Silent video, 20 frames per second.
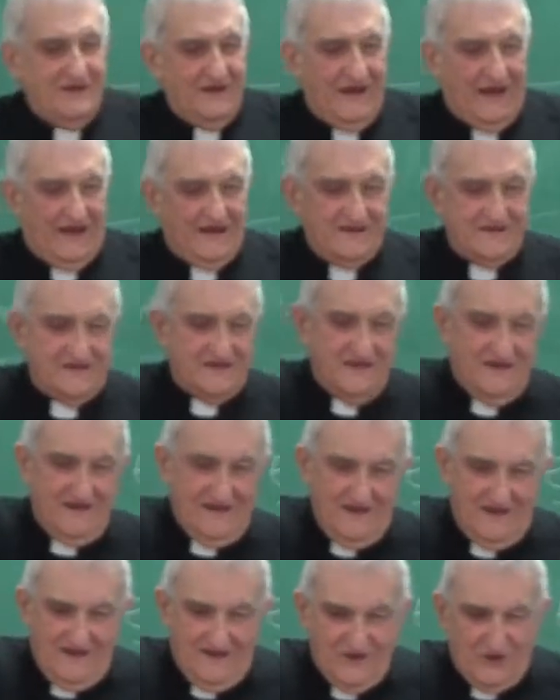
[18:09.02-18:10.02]
X,
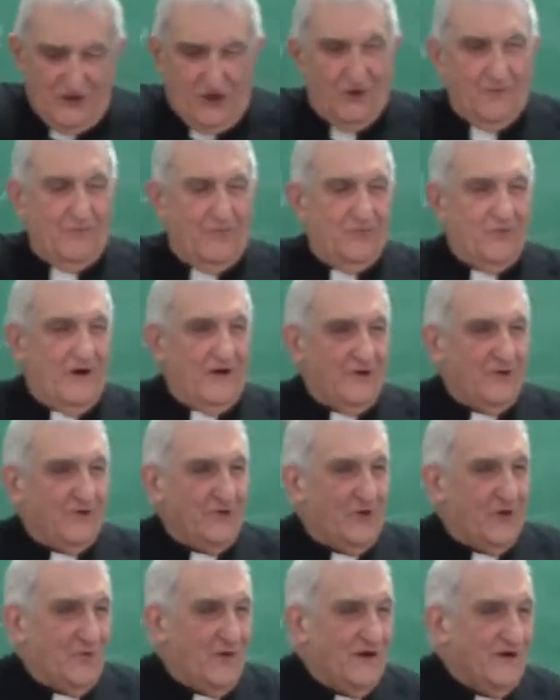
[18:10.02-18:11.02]
Trump or
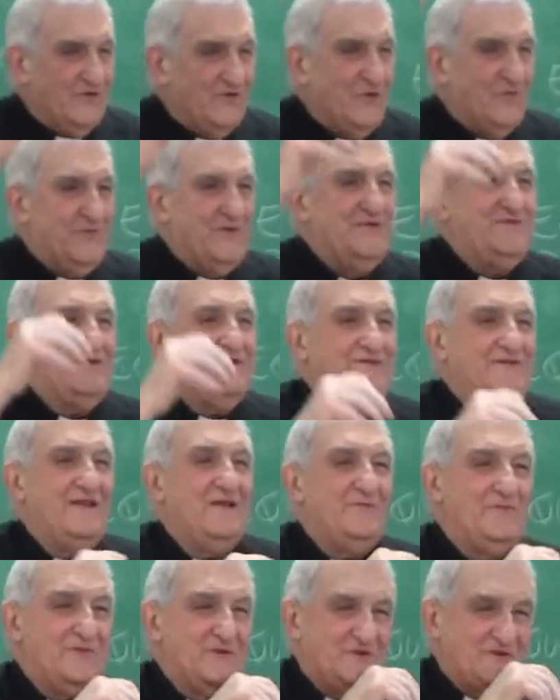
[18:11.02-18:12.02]
another one, to pay
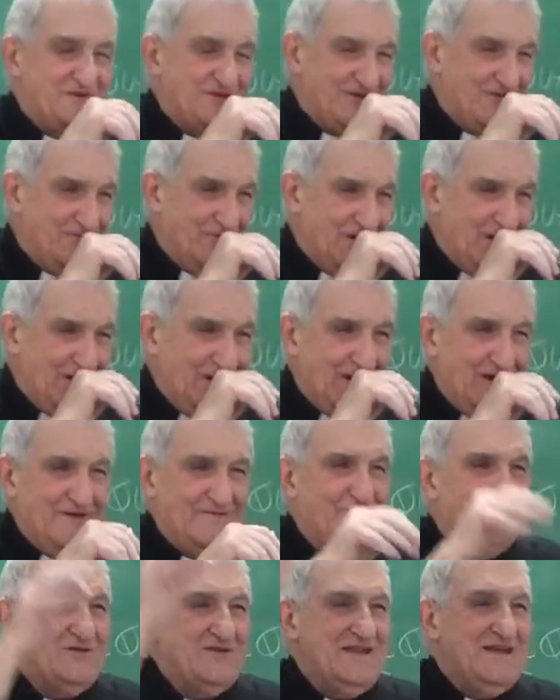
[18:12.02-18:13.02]
15%.
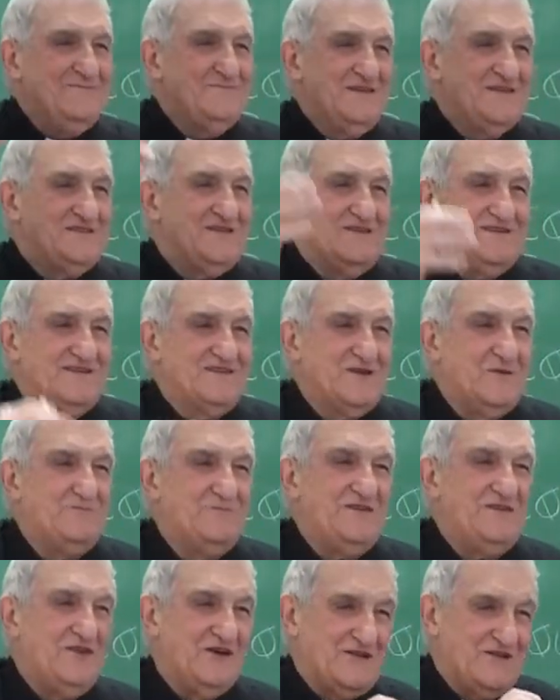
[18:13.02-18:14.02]
For them, it's a
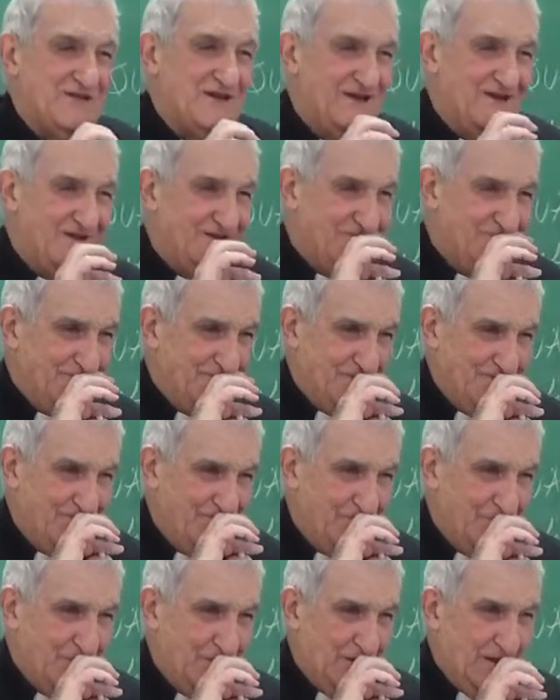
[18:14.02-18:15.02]
peanut.
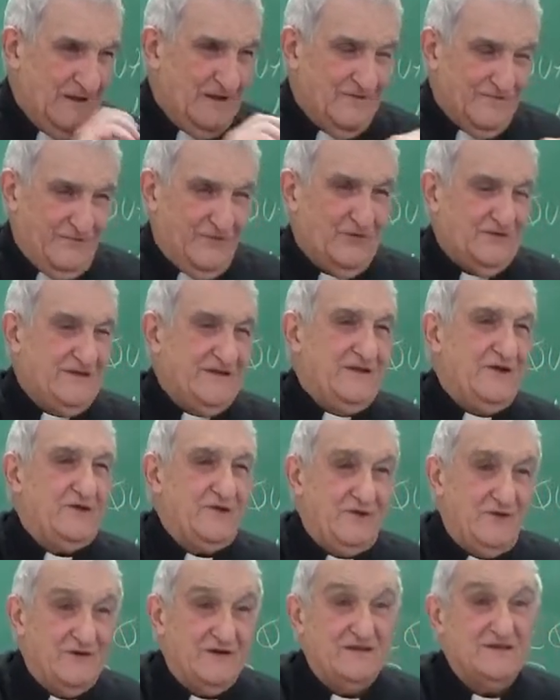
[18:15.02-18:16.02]
For the
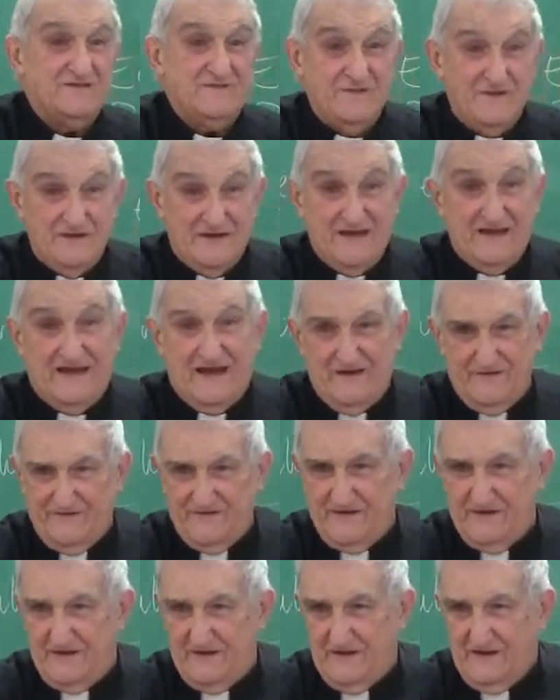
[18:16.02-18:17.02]
other, it's very heavy.
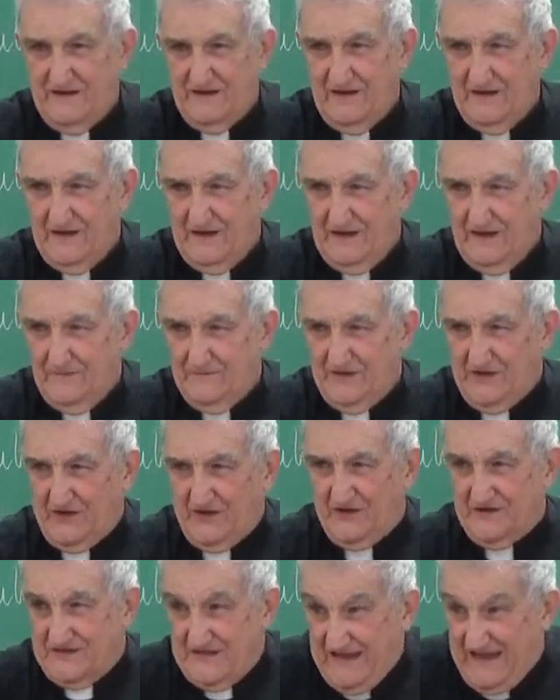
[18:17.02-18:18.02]

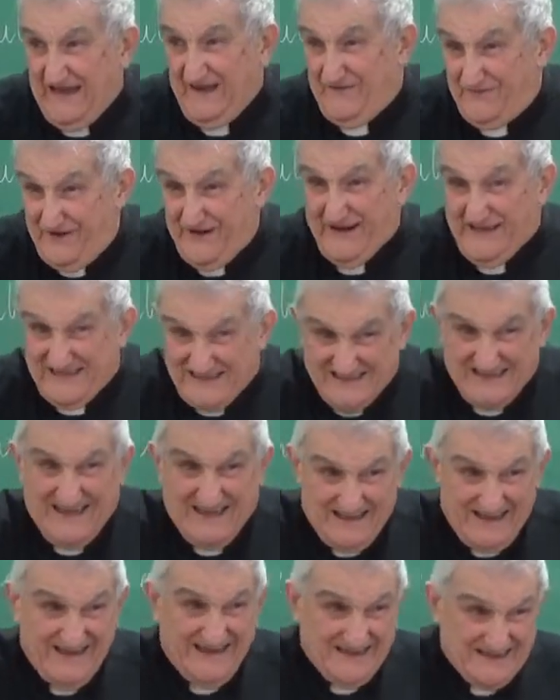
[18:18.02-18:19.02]
Because every
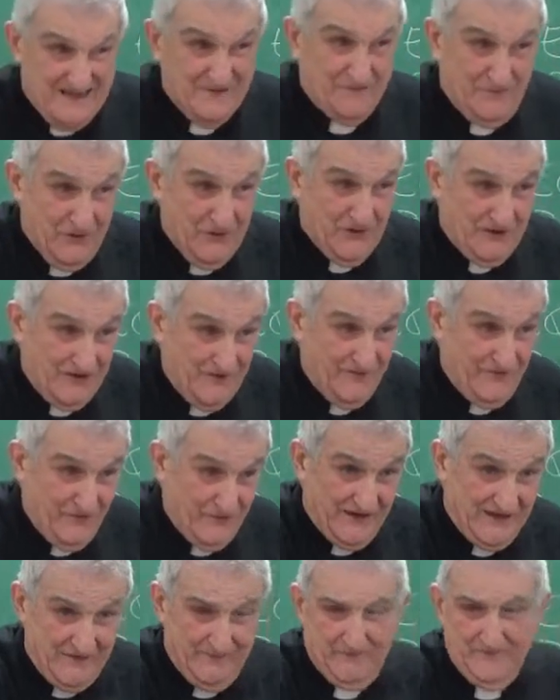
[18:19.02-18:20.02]
cent is important for
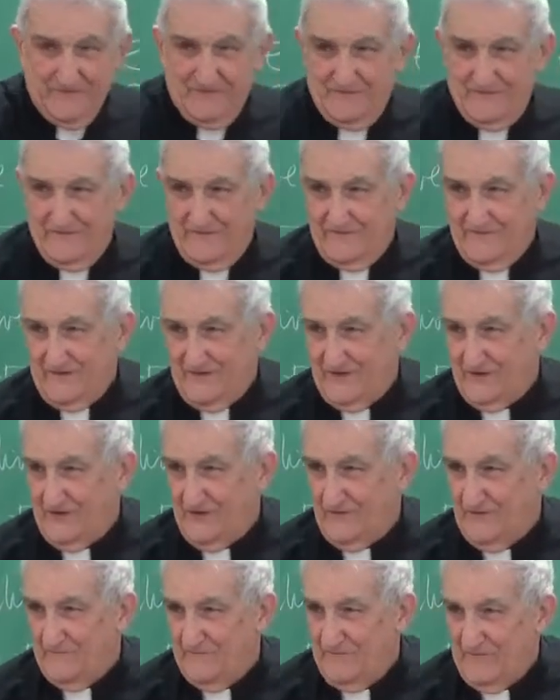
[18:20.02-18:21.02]
him. You know?
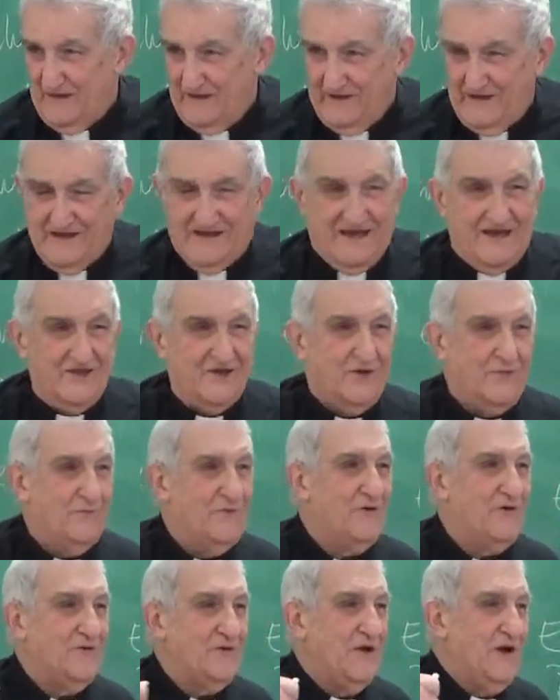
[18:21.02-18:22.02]
He cannot
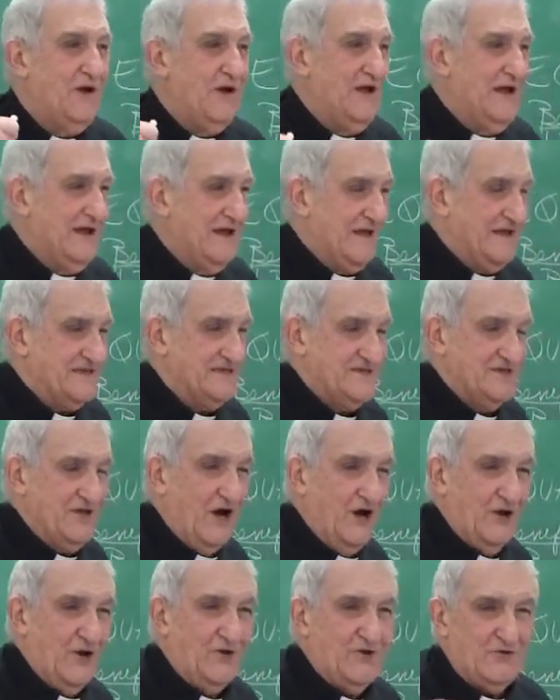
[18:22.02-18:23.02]
burn his
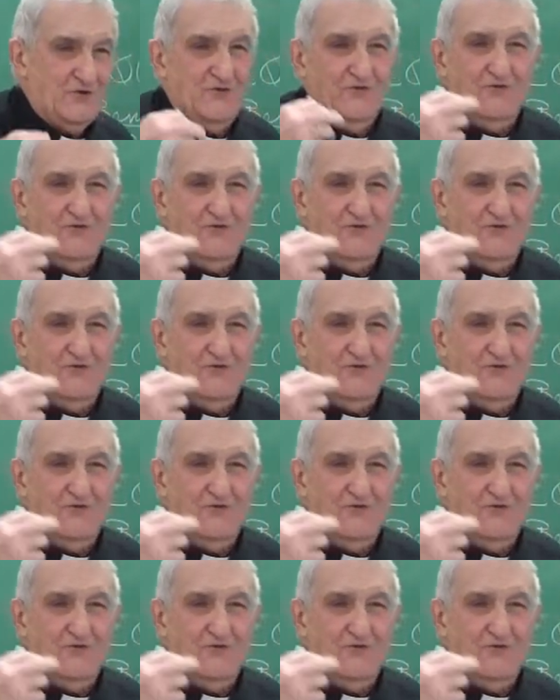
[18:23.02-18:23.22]
dollar